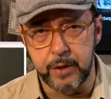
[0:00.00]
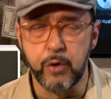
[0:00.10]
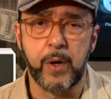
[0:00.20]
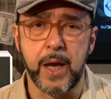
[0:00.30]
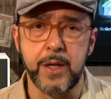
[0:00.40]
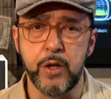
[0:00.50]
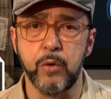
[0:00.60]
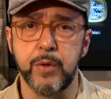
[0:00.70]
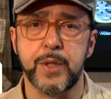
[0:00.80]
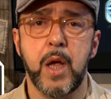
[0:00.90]
You can
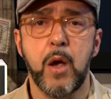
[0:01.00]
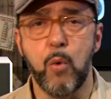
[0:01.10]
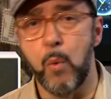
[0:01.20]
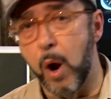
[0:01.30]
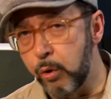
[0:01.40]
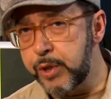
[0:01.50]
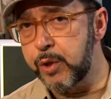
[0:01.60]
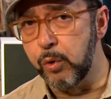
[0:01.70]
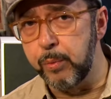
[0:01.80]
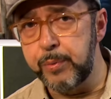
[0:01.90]
use
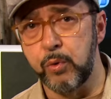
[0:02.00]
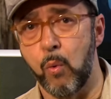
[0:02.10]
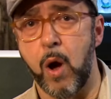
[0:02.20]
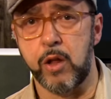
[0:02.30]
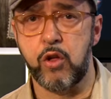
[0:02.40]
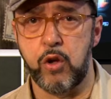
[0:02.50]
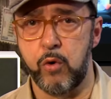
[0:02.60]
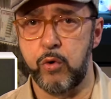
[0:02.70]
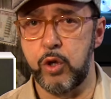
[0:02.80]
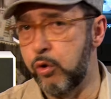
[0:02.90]
RoseTube to watch
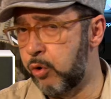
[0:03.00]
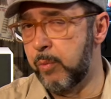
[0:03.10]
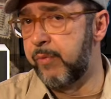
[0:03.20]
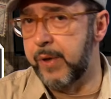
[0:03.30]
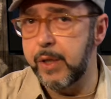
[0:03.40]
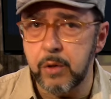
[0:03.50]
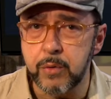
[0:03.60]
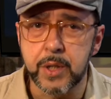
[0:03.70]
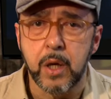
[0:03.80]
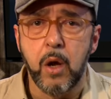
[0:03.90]
YouTube
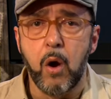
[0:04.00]
videos,